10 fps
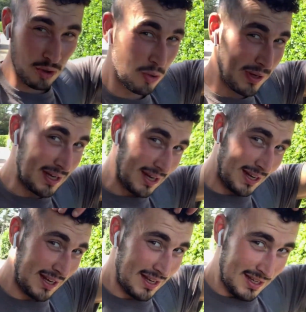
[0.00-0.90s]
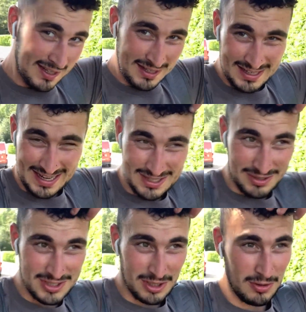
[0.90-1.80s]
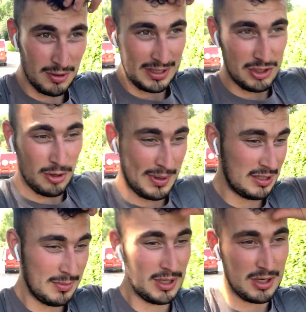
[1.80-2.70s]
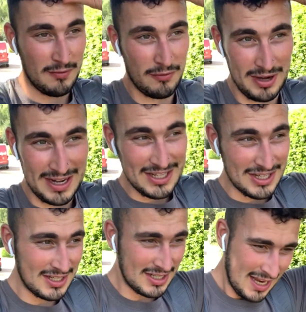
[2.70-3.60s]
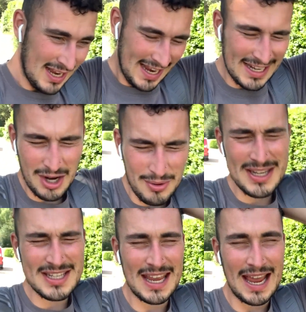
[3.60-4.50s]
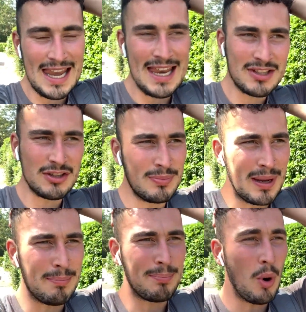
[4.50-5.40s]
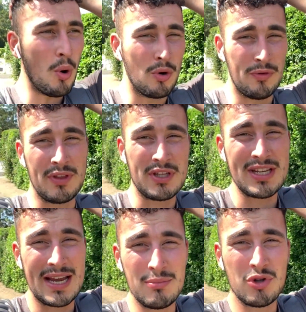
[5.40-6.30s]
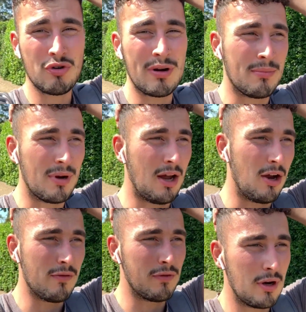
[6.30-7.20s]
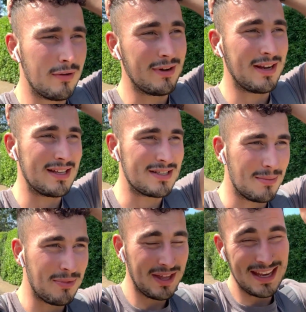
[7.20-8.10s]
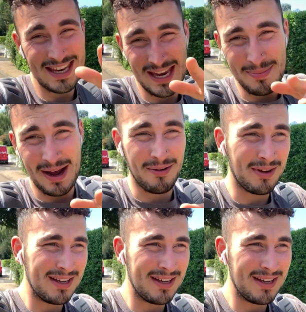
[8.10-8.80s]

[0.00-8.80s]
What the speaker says: quickly and it's got so long and the top hasn't been cut for ages. And you know when you just get a little bit bored of the same trim like over and over again. So I'm thinking about